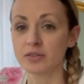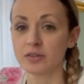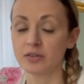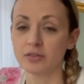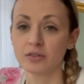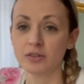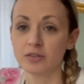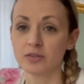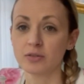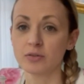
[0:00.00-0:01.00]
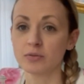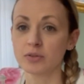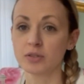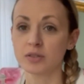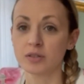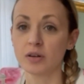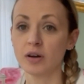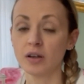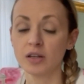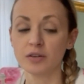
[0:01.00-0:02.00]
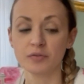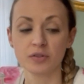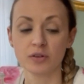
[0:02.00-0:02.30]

or you can also use olives